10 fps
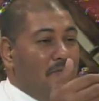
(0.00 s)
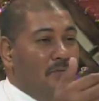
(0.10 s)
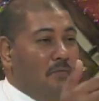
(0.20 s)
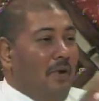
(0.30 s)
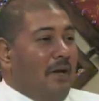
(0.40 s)

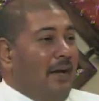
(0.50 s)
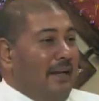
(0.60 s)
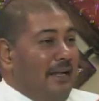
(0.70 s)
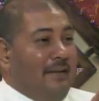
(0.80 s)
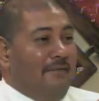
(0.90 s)
work at
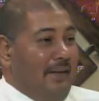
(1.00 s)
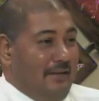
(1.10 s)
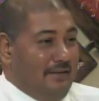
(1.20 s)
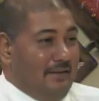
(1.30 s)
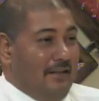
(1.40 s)
the
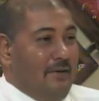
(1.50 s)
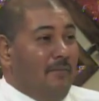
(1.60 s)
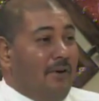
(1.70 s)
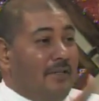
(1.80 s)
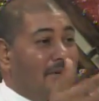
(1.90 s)
event and
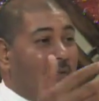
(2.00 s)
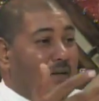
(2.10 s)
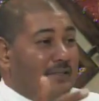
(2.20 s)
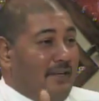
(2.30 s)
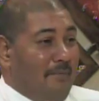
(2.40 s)
monitor what
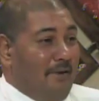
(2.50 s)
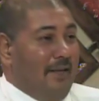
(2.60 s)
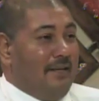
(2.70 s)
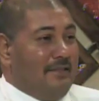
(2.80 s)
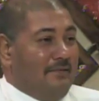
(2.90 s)
is happening
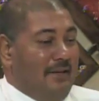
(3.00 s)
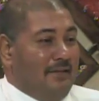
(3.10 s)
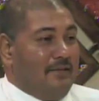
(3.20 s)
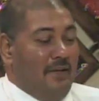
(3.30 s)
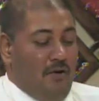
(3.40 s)
at these
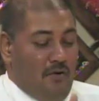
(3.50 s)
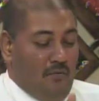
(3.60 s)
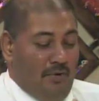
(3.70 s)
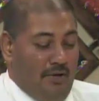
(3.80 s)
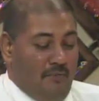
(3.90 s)
events.
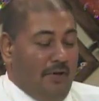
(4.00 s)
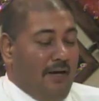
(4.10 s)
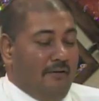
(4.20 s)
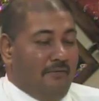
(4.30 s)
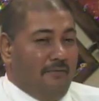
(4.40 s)
We
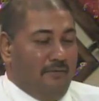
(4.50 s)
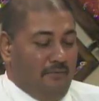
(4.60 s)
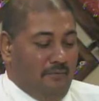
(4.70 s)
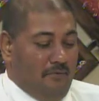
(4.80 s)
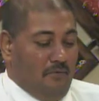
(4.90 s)

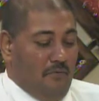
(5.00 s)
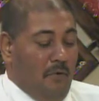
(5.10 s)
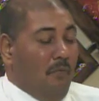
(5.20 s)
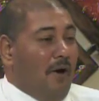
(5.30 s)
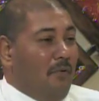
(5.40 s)

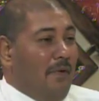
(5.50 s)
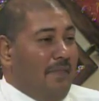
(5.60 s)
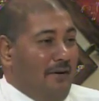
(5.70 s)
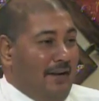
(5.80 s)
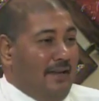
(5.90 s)
work with the
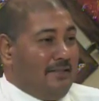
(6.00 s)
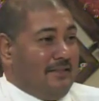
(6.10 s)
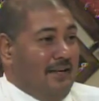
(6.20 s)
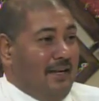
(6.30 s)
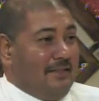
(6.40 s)

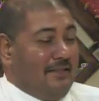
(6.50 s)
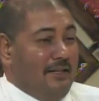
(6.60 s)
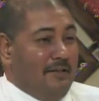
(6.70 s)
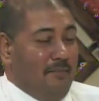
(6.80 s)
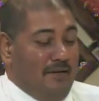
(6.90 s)
organizers, like I said.
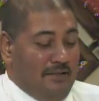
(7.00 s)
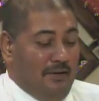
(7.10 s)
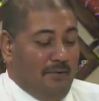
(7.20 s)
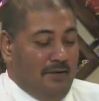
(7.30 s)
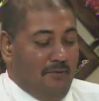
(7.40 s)
It means that
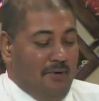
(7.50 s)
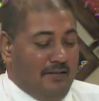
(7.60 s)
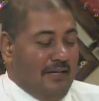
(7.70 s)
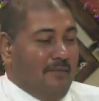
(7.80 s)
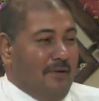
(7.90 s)
we
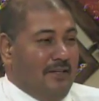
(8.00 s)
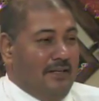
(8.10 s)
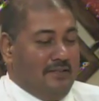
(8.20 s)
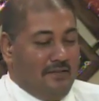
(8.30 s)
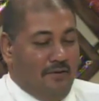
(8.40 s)
attend
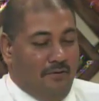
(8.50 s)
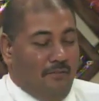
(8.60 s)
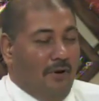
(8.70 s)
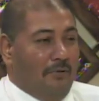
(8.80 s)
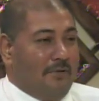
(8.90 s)
meetings
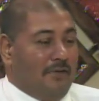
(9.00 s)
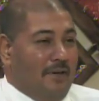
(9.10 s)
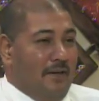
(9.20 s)
throughout.